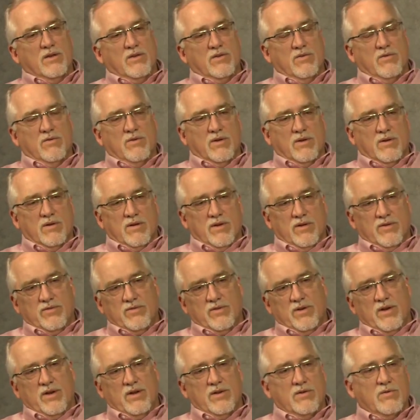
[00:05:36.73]
you can
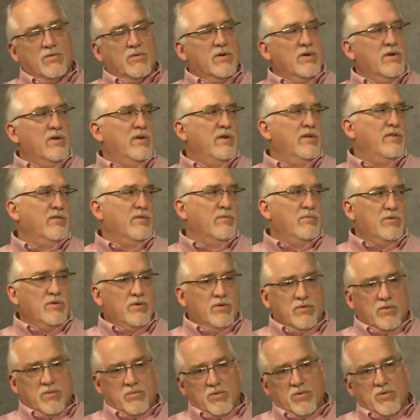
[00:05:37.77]
assign queries or
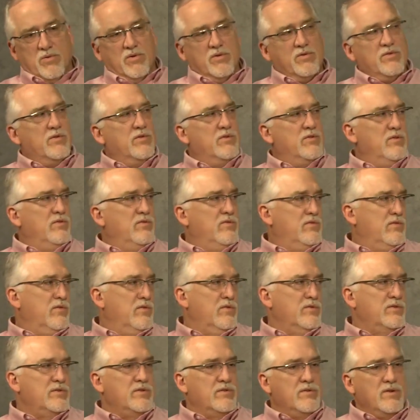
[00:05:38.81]
build reports or do
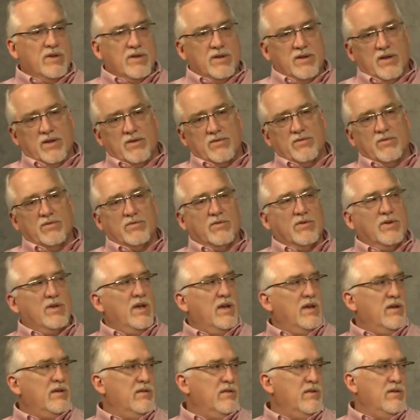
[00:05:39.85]
sorts or indexes or
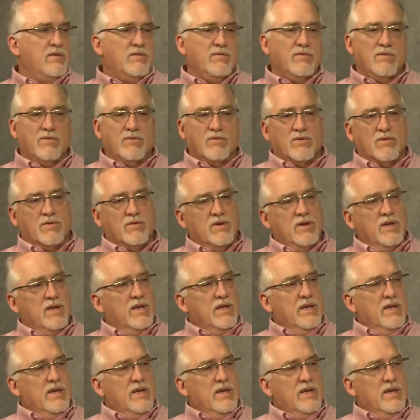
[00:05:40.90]
calculations or